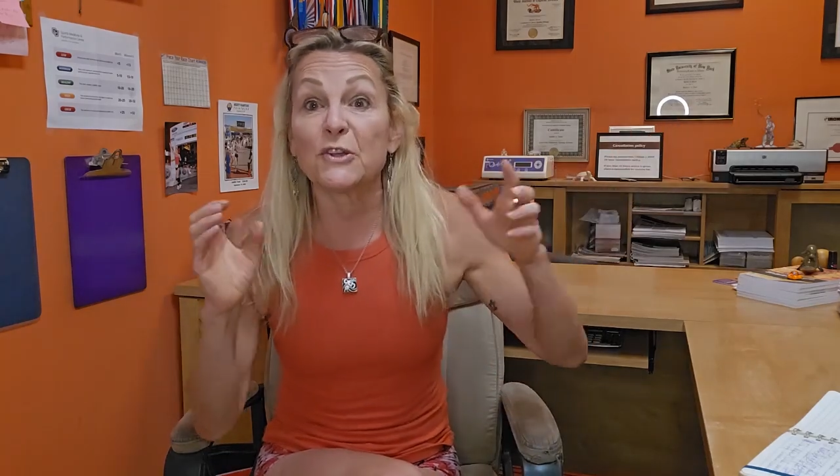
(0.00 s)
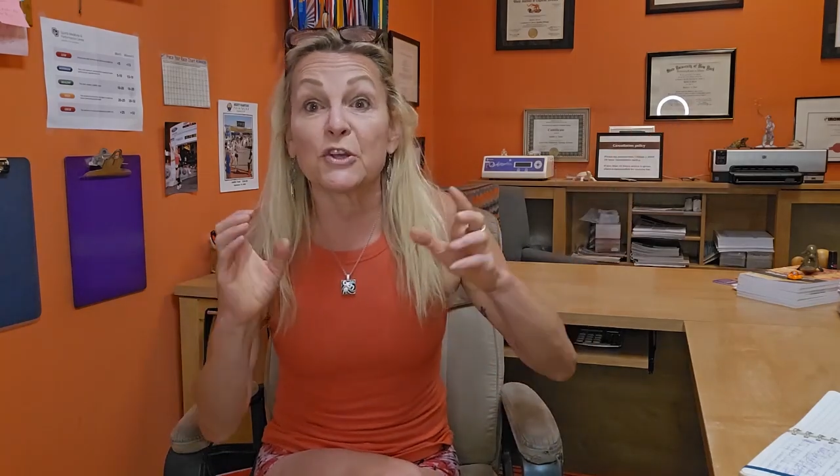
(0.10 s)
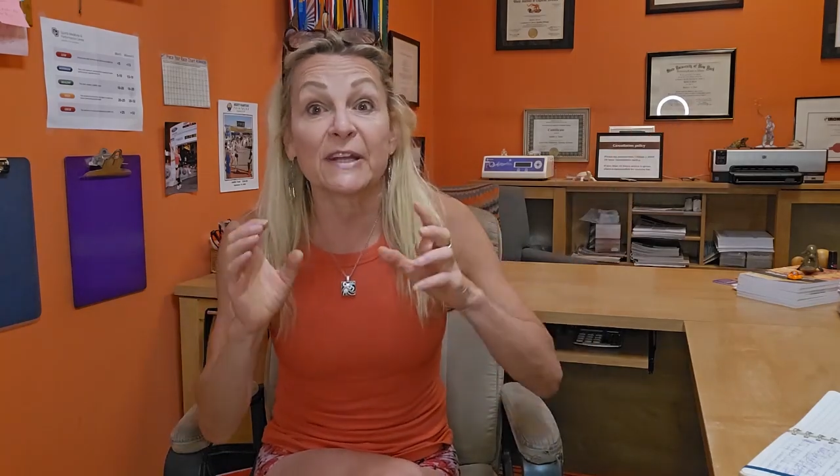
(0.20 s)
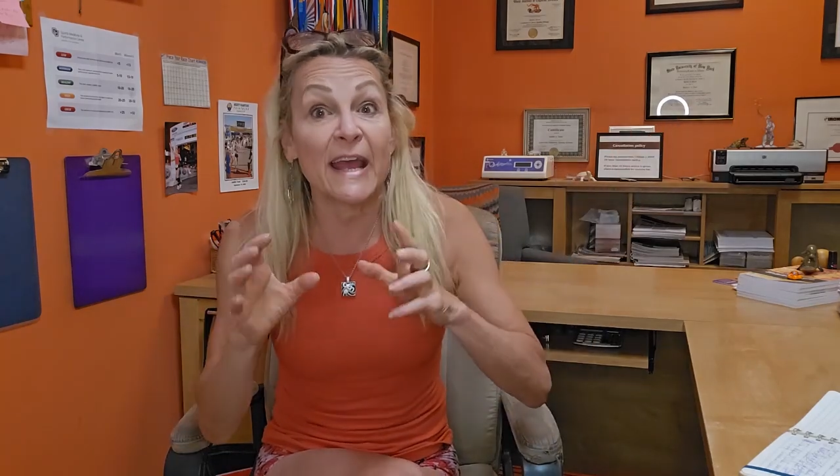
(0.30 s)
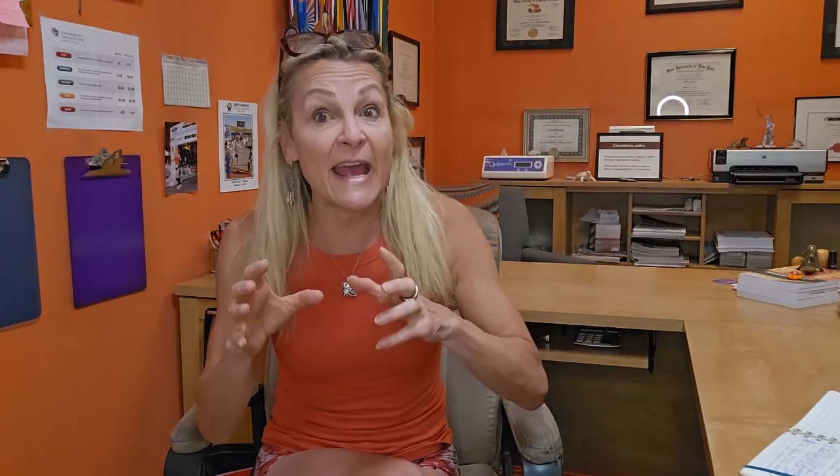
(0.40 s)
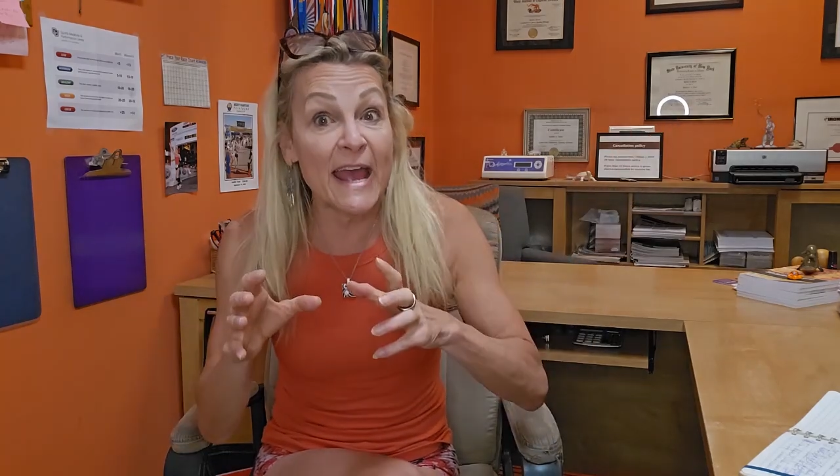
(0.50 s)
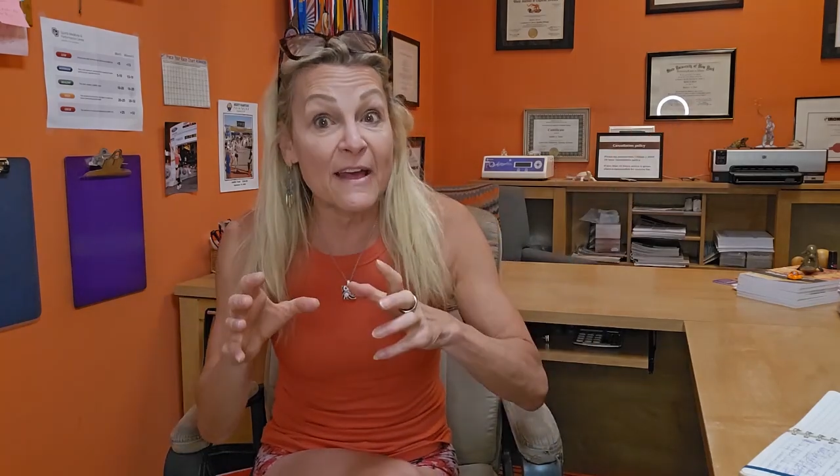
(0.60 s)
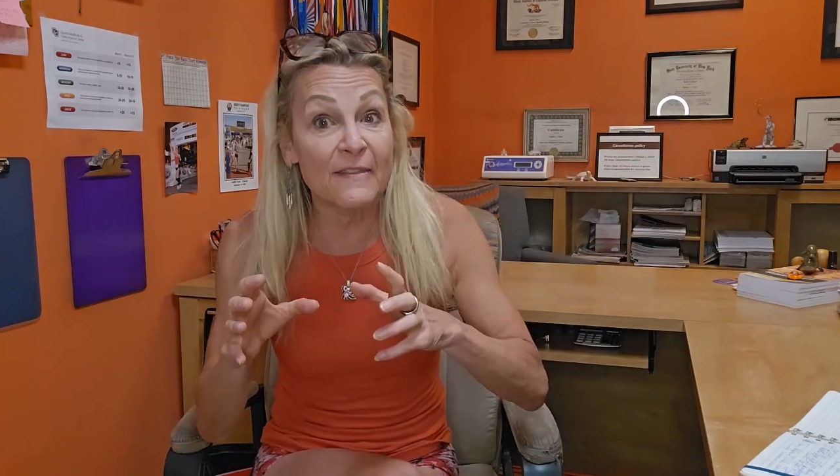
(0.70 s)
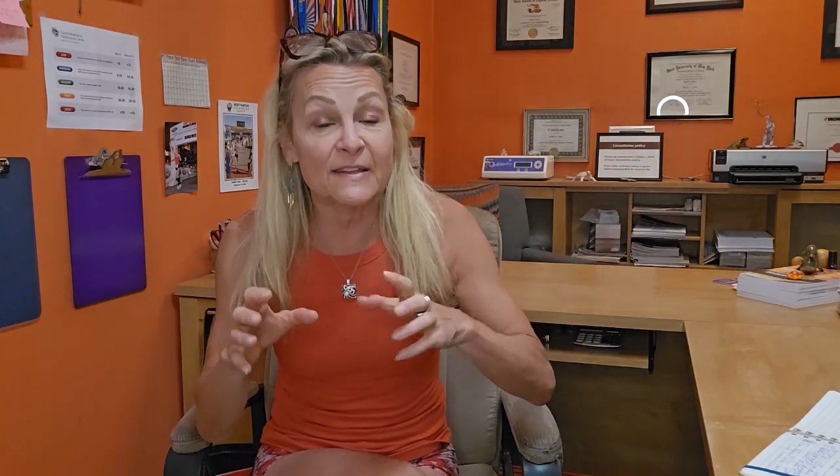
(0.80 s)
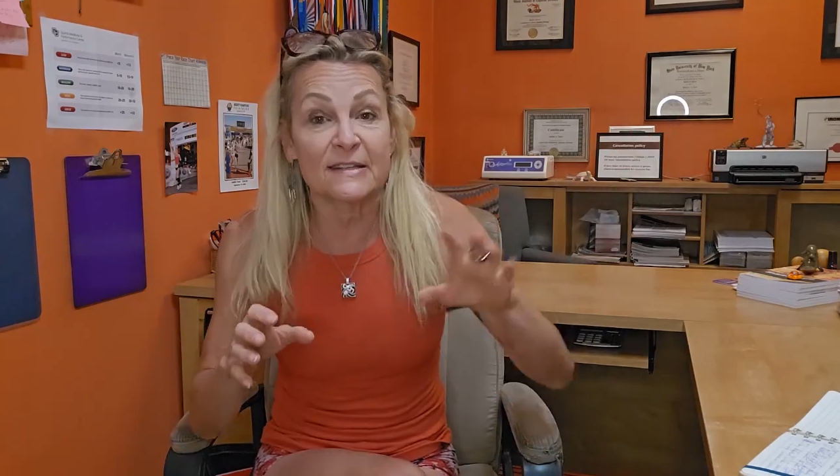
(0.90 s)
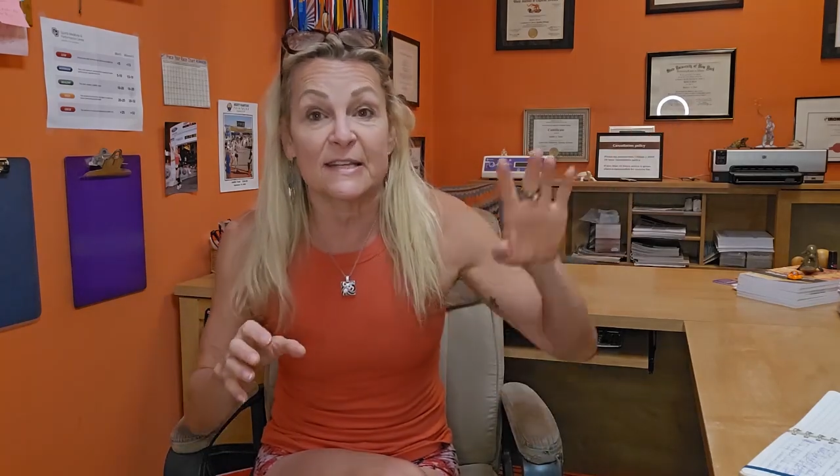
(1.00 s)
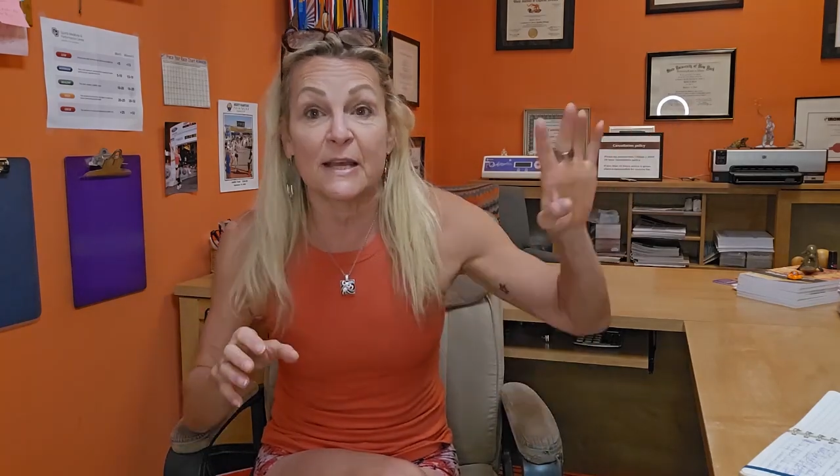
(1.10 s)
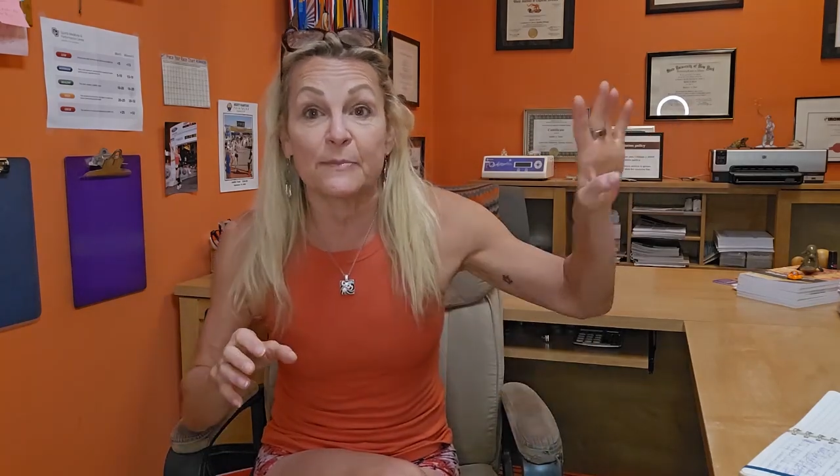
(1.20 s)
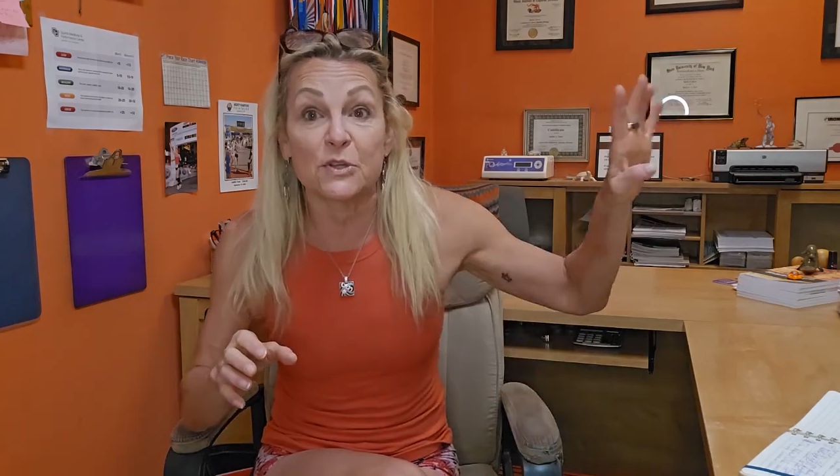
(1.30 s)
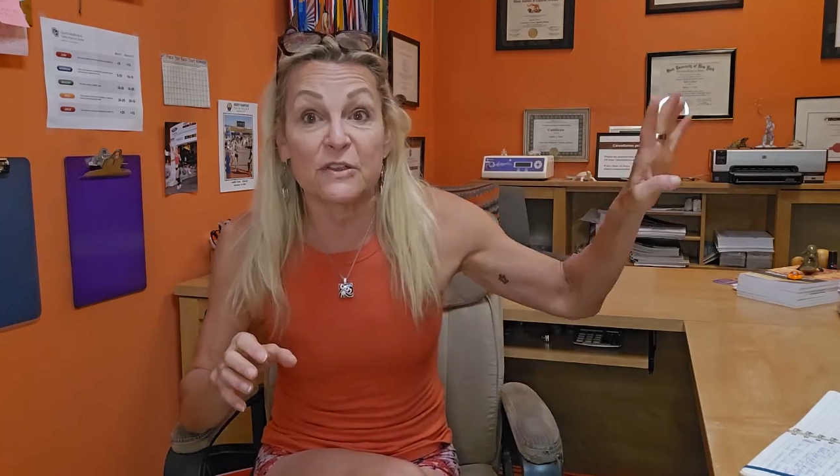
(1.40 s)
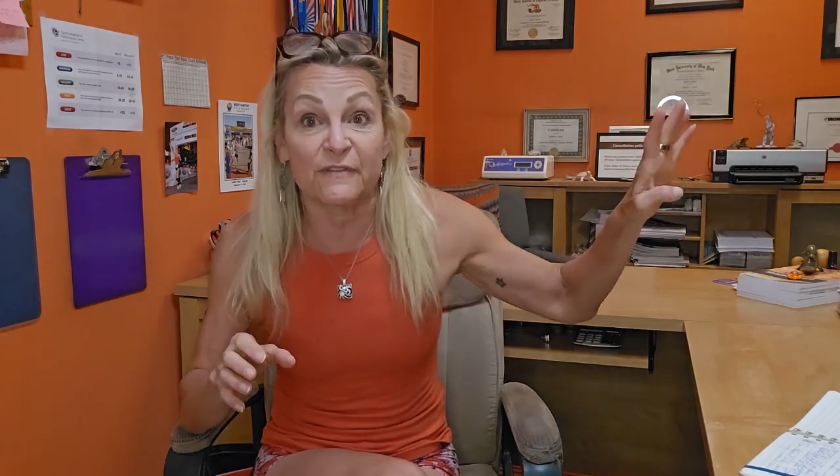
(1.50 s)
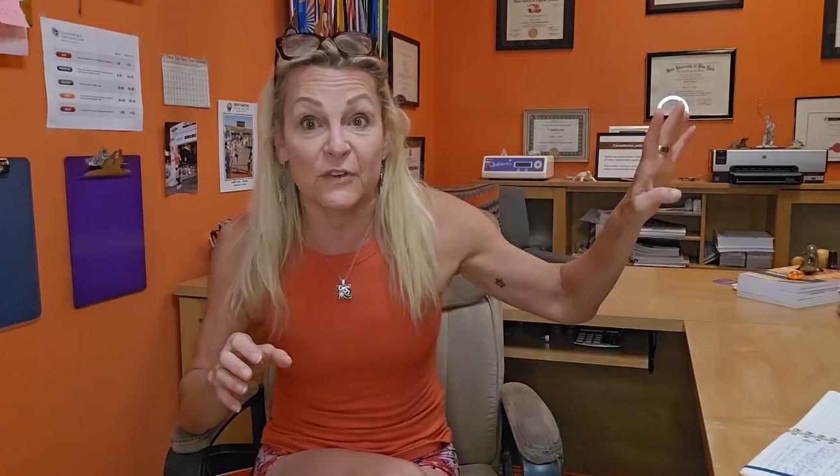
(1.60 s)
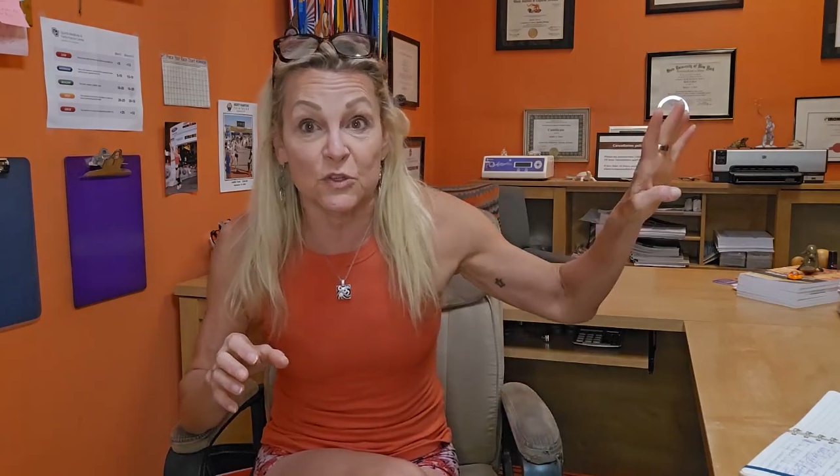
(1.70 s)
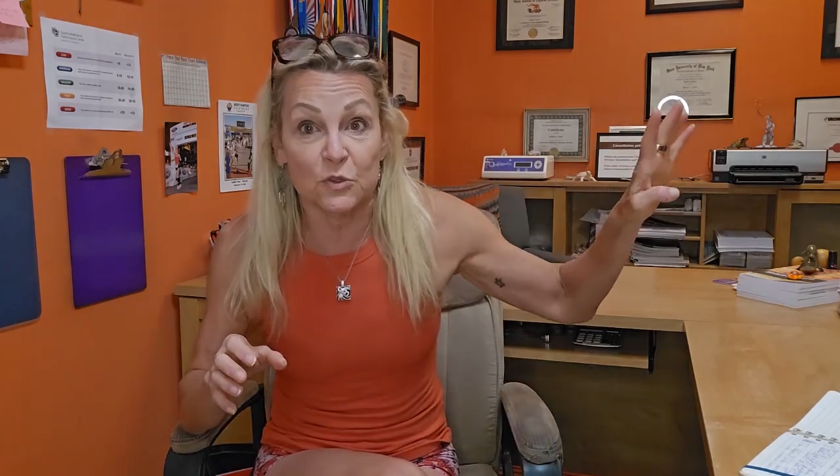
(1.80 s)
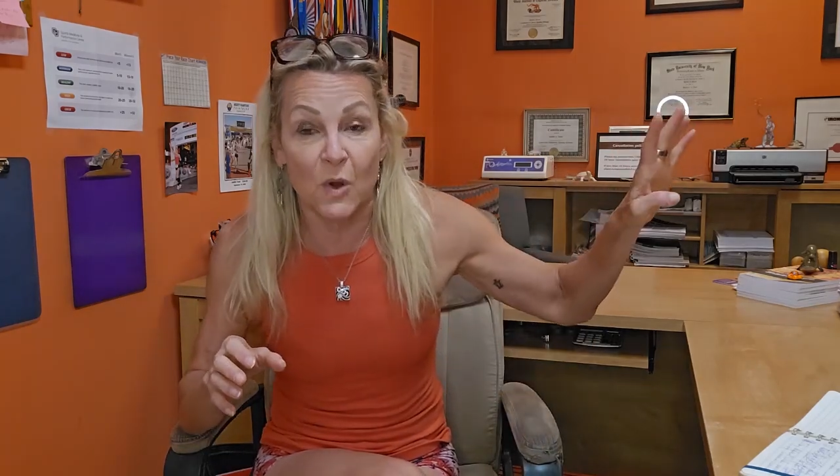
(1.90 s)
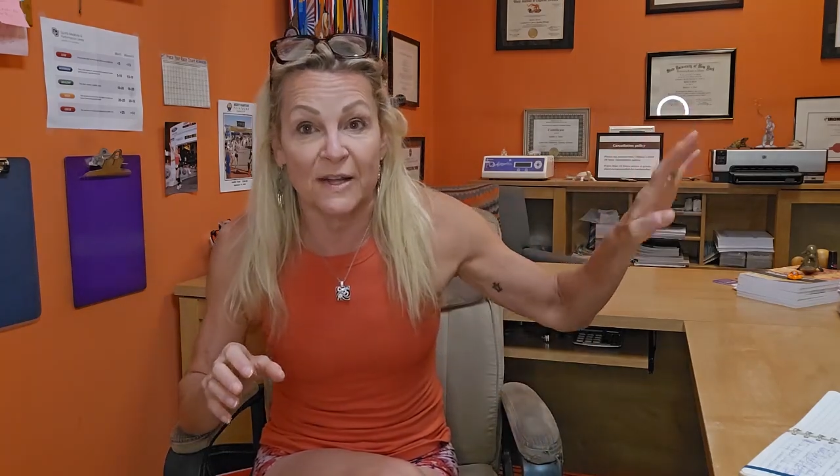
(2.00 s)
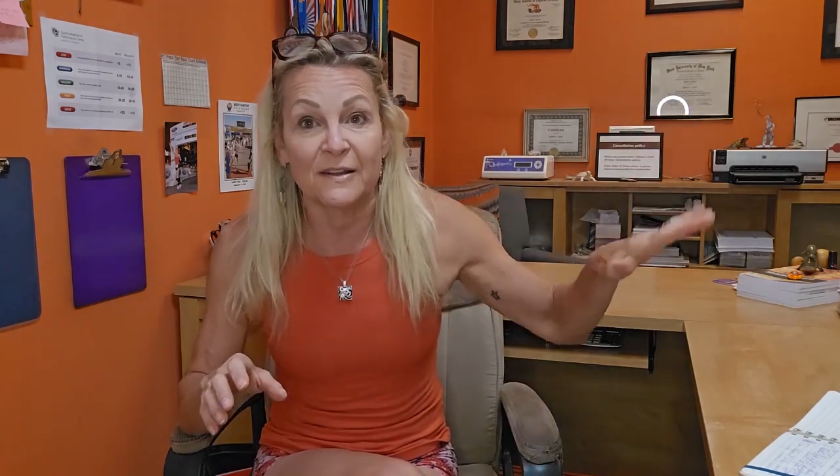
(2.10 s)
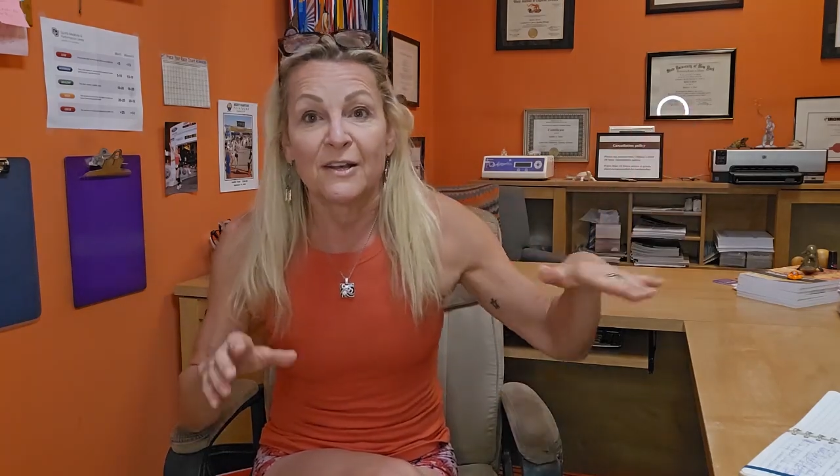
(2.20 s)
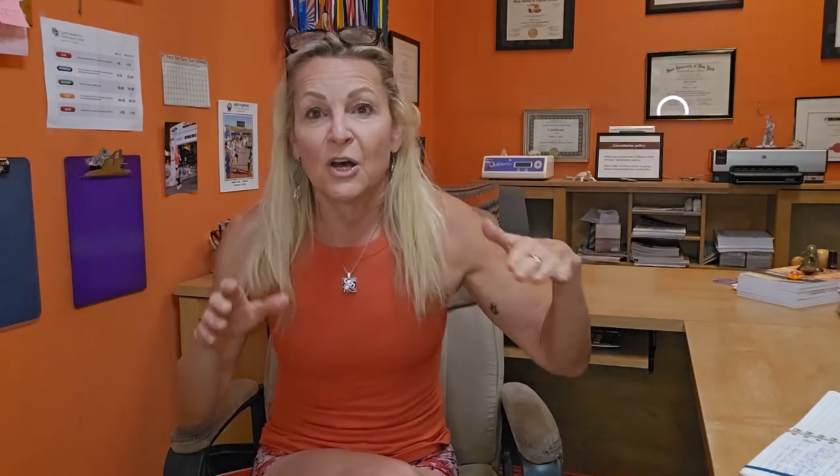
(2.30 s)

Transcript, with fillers: you're gonna add this tip to the first one.